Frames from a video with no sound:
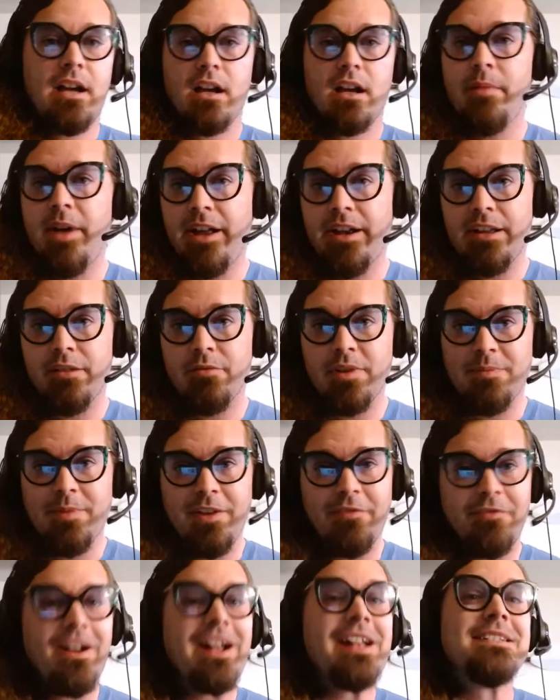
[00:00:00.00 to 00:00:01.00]
talk about it with
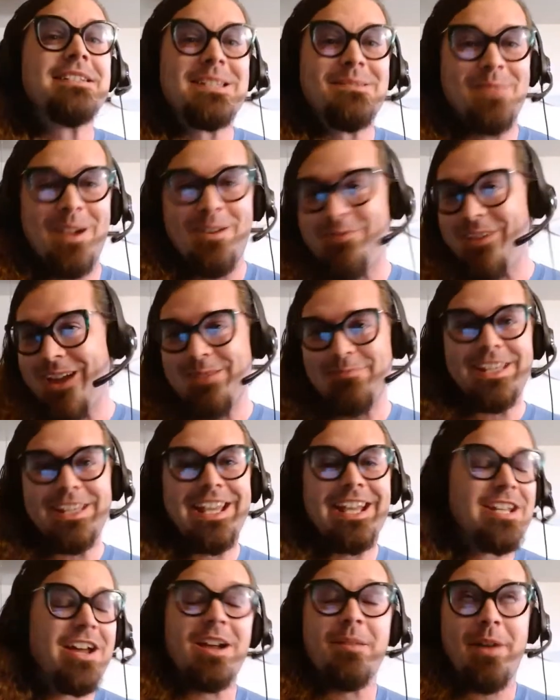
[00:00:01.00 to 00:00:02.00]
my friends and my
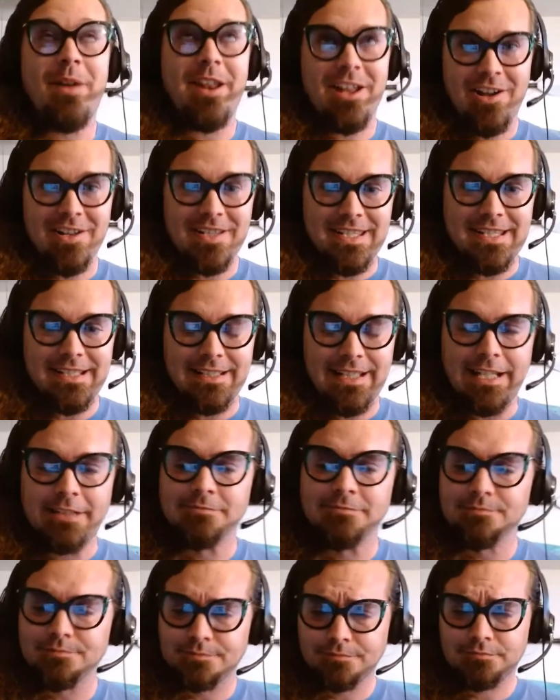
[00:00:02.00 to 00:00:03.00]
family. I talk about it
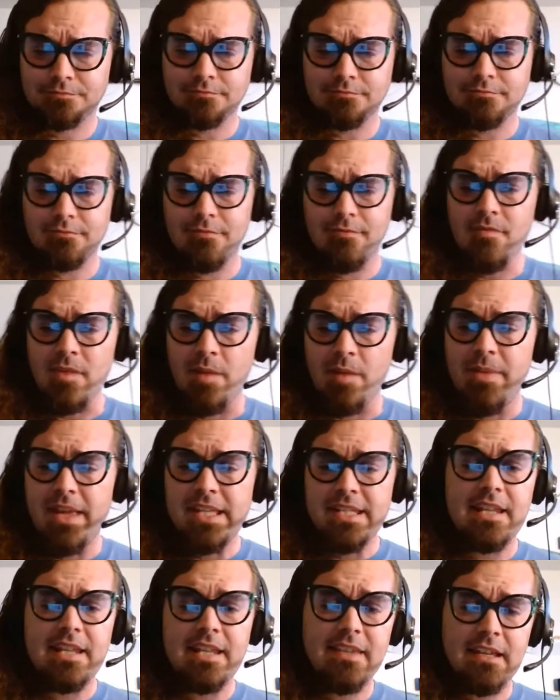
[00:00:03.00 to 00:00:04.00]
constantly
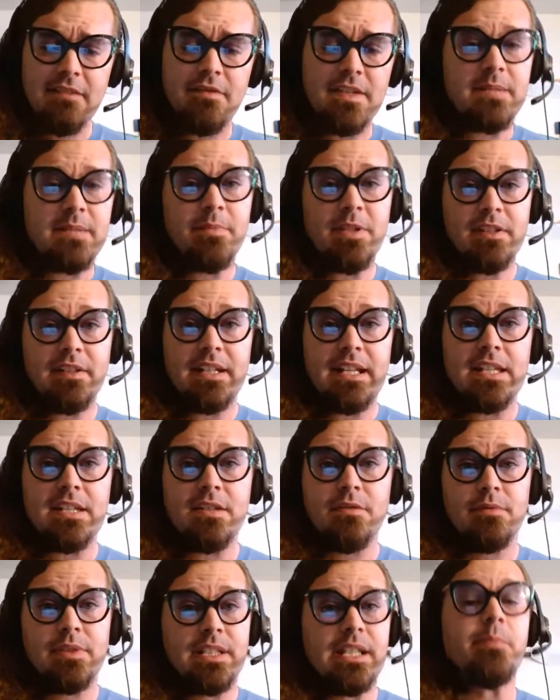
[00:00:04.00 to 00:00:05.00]
because I think visibility
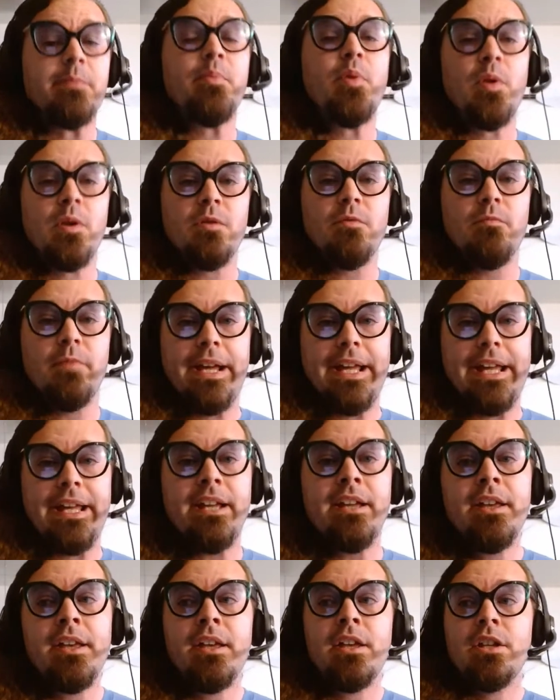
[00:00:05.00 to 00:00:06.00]
is a really important
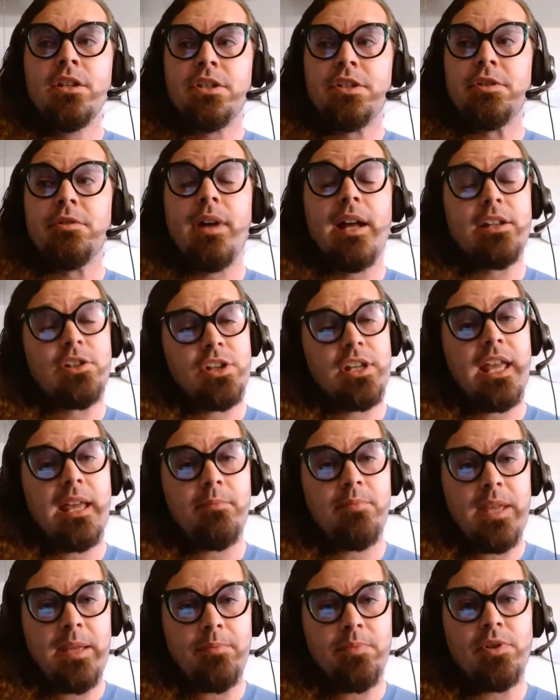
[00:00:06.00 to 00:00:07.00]
way to
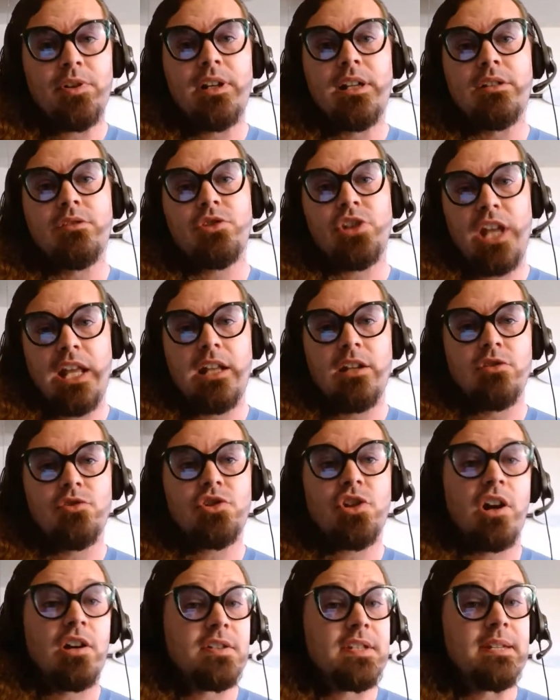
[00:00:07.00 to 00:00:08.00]
educate people and
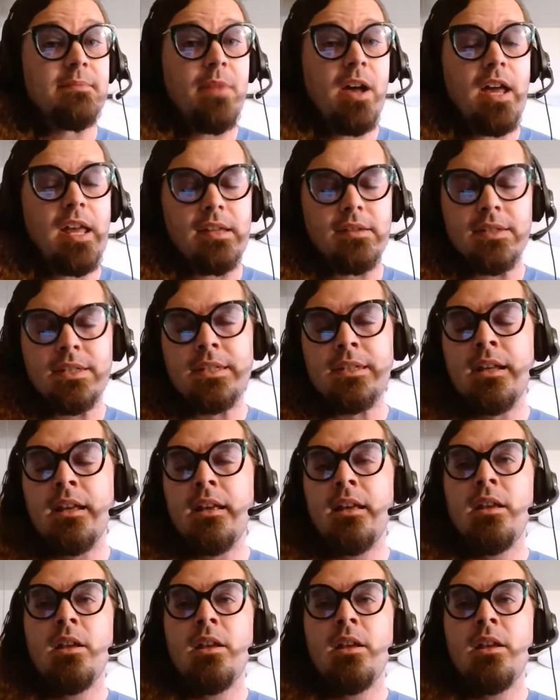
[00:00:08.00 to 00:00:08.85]
change hearts and minds.